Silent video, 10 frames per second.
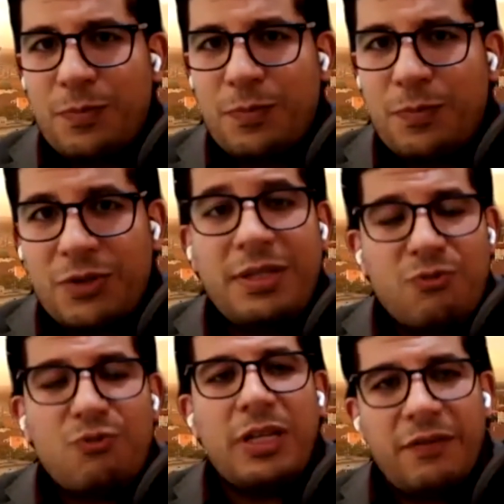So
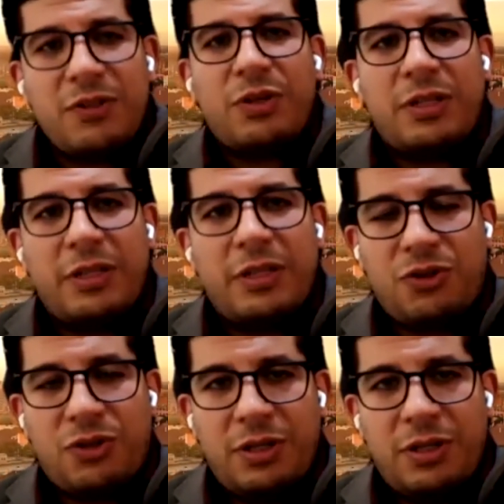this really gives you an
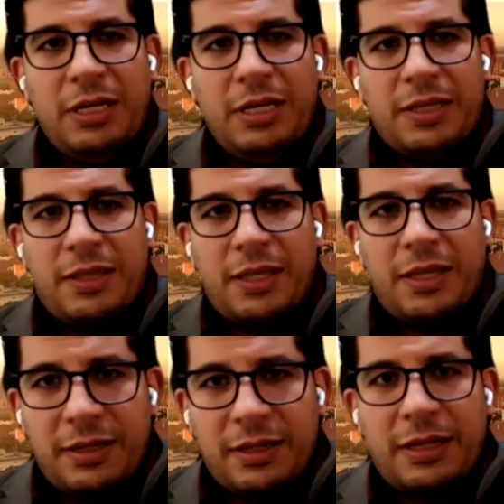indication that
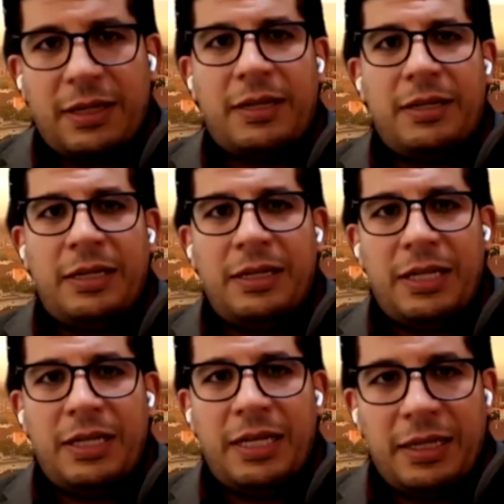there's
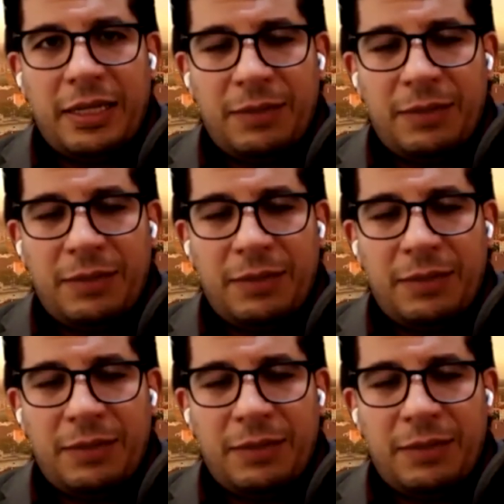a